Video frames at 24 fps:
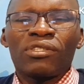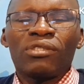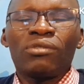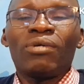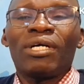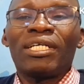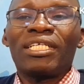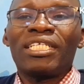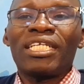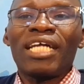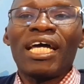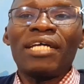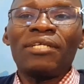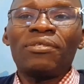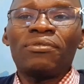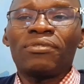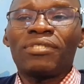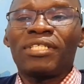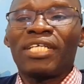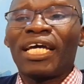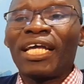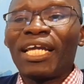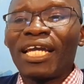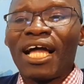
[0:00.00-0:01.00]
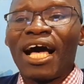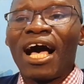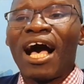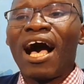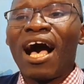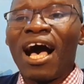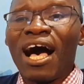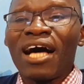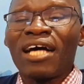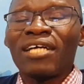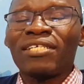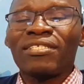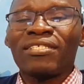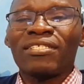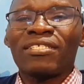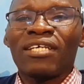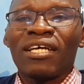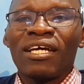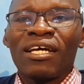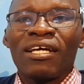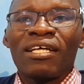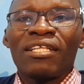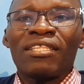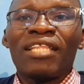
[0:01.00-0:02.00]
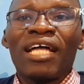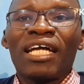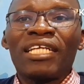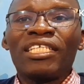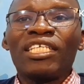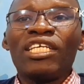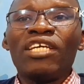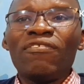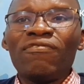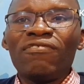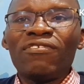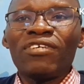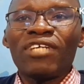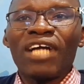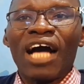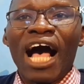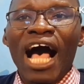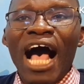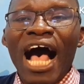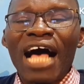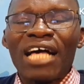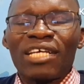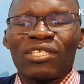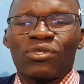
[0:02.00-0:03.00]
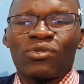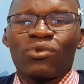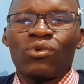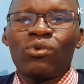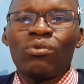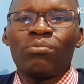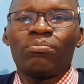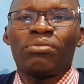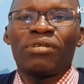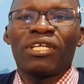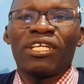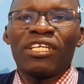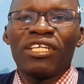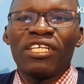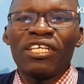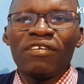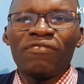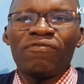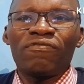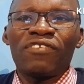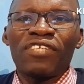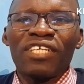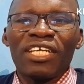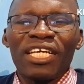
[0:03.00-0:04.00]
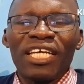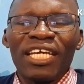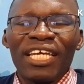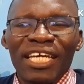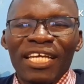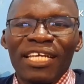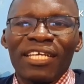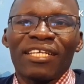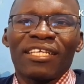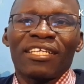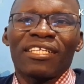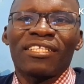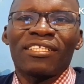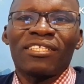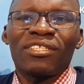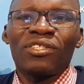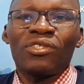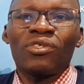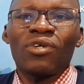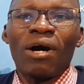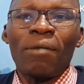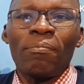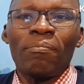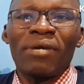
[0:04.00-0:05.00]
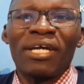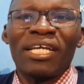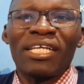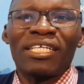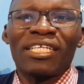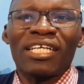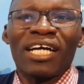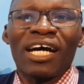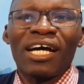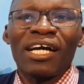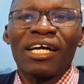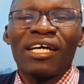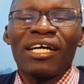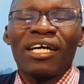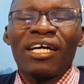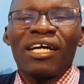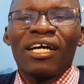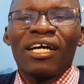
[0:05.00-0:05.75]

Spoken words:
You are trying to tell us that even us who believed in your mentor,